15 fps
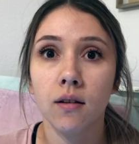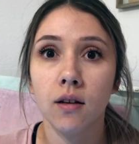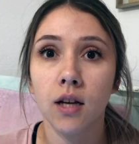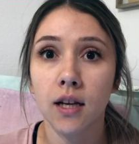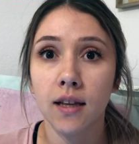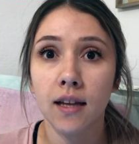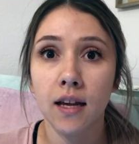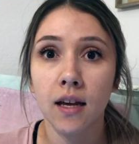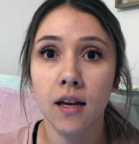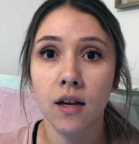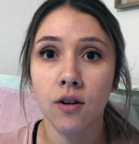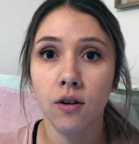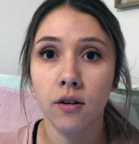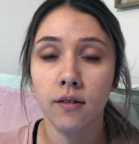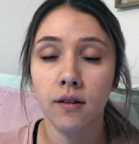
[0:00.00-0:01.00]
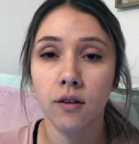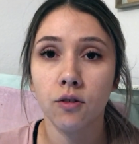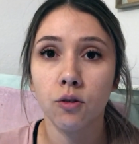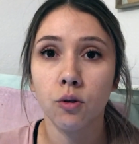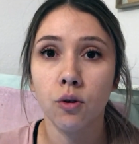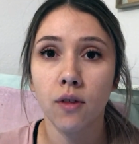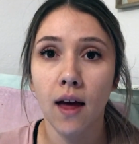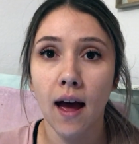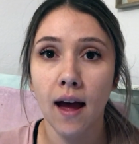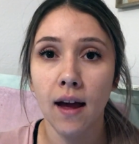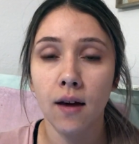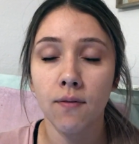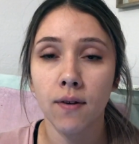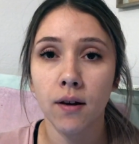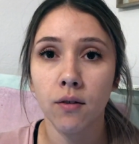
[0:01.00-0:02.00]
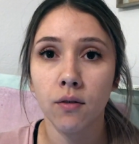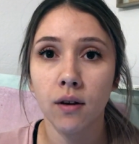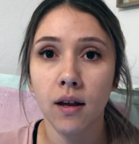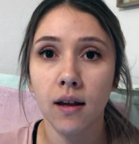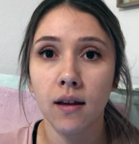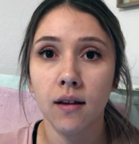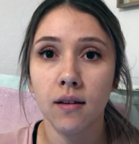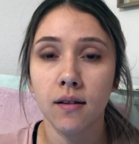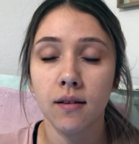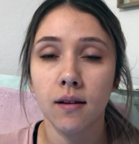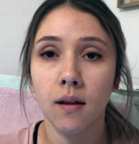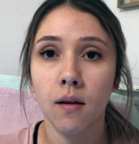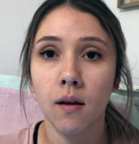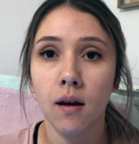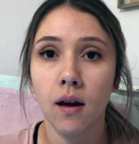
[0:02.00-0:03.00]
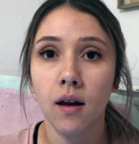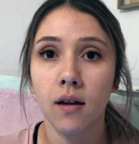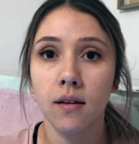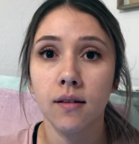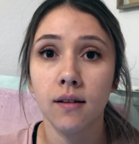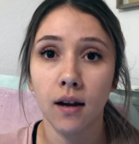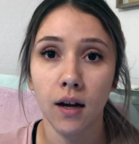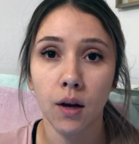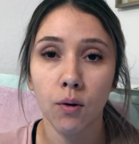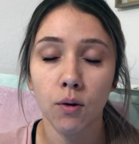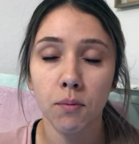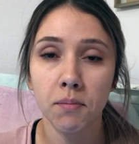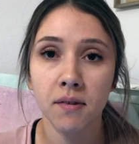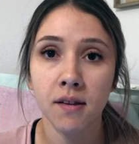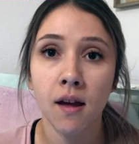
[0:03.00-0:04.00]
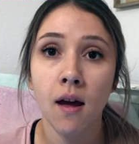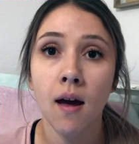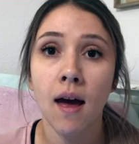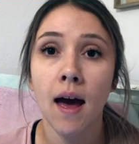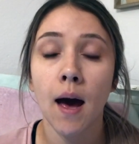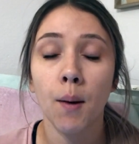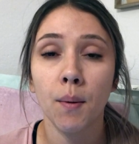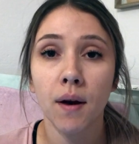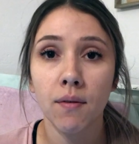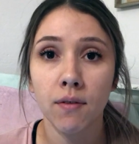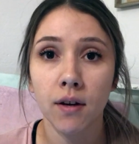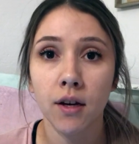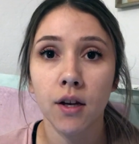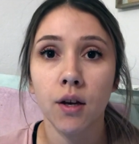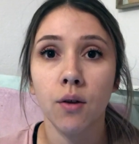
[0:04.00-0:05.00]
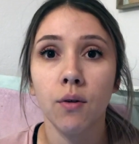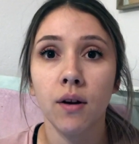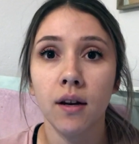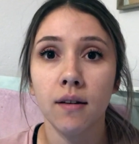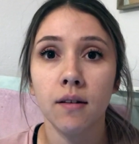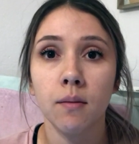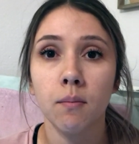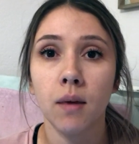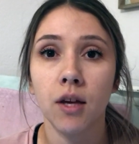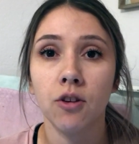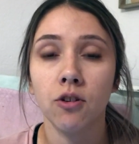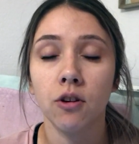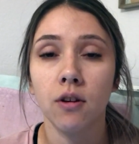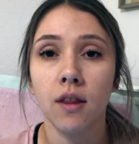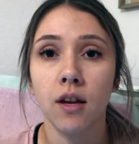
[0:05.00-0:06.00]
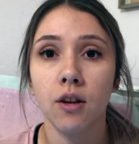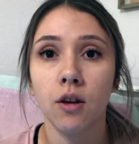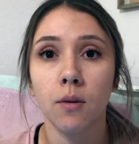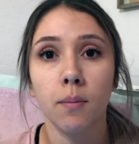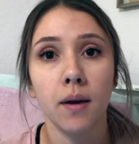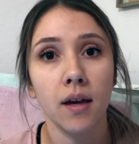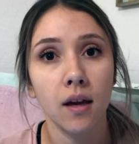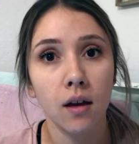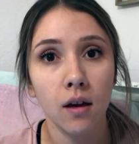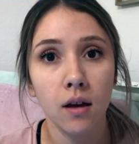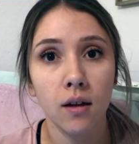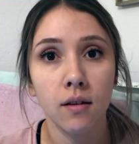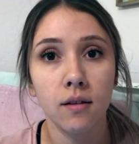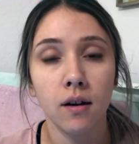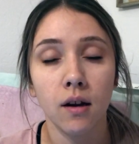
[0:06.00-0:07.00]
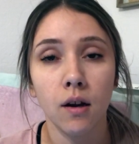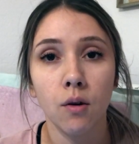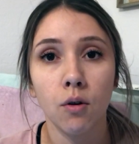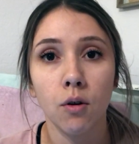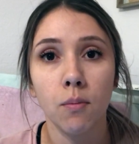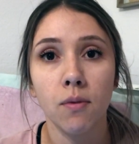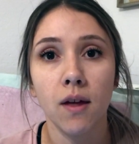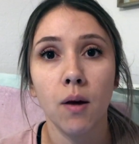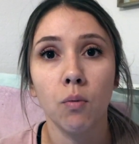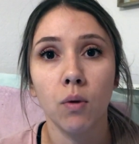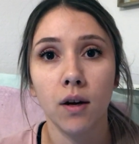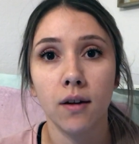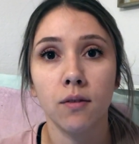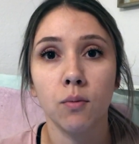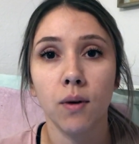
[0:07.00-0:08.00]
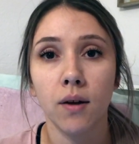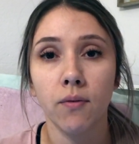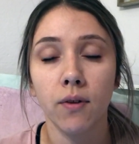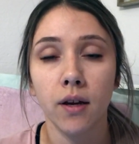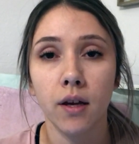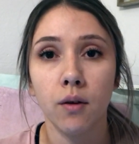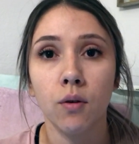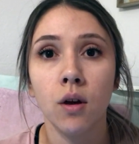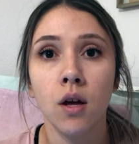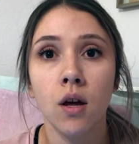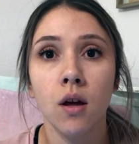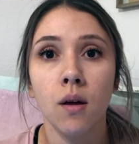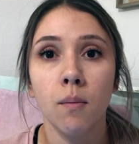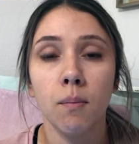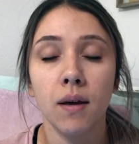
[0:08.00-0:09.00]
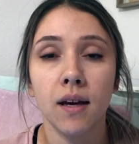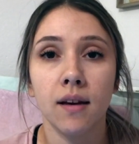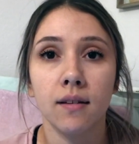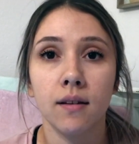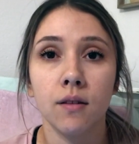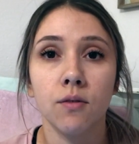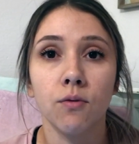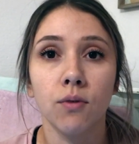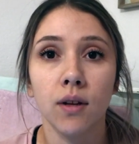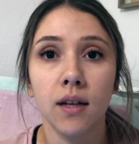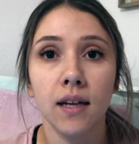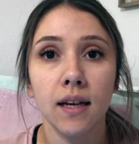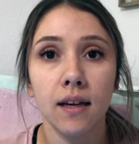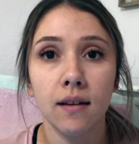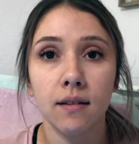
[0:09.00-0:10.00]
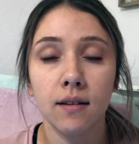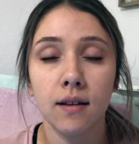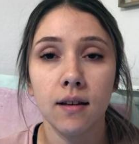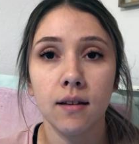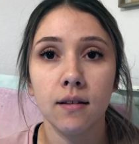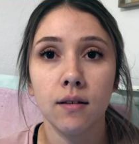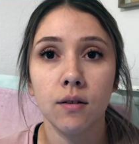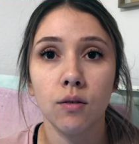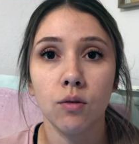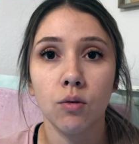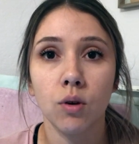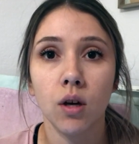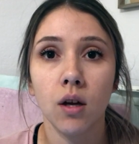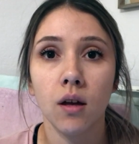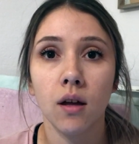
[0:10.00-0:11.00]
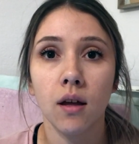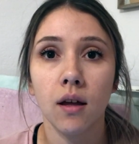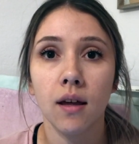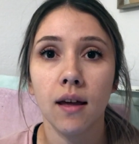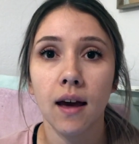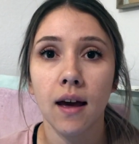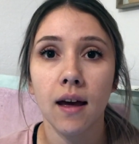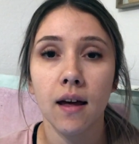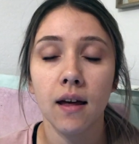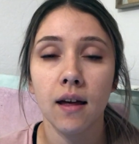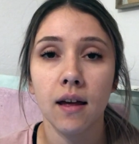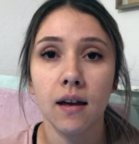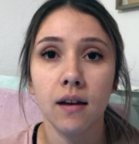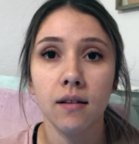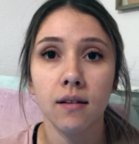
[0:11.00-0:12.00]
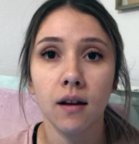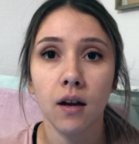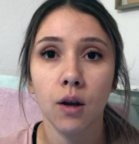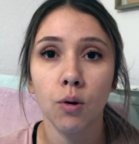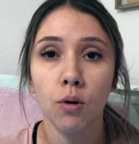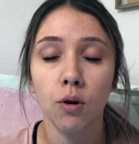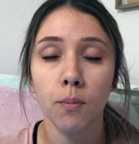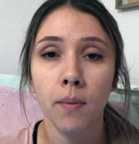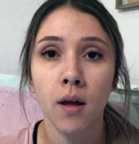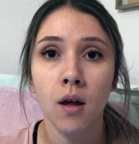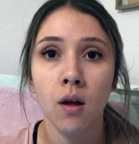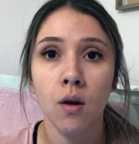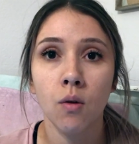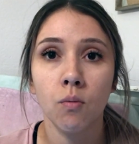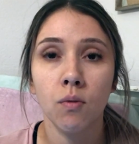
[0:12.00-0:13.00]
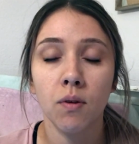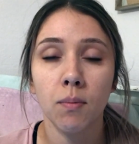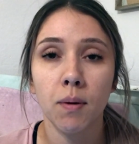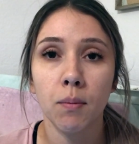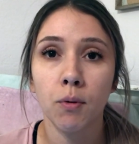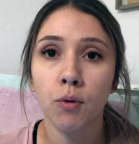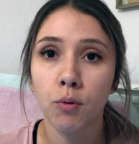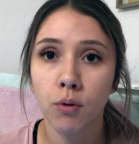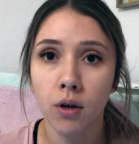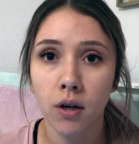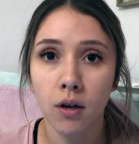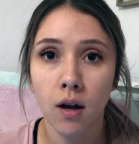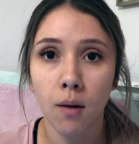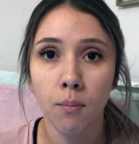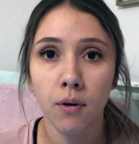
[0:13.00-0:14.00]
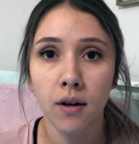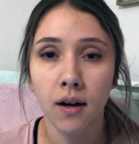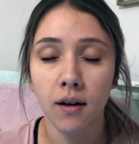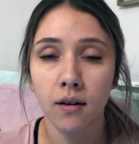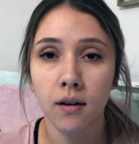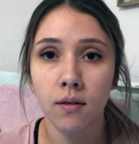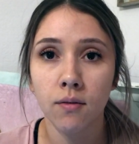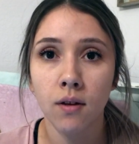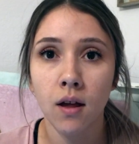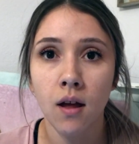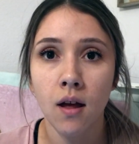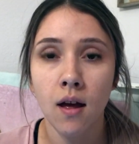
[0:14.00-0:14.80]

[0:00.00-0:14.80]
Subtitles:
good thing in nursing school that I have found is study groups. However, you need to make sure that you're picking a study group that works well for you, because it's really easy to get in a study group with people who are not productive.